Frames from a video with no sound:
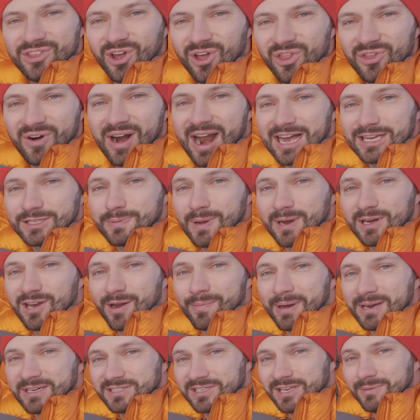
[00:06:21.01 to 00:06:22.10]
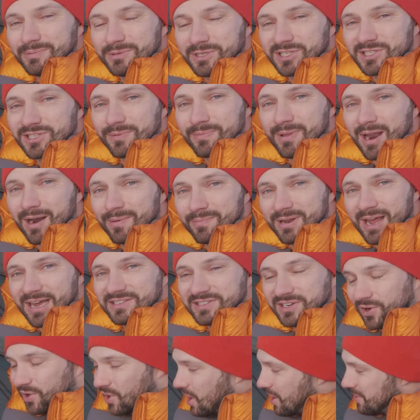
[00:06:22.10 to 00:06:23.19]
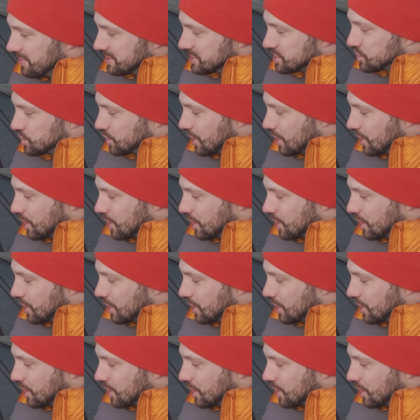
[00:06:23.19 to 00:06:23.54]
The other aspect of my sleep system that I'm testing out on this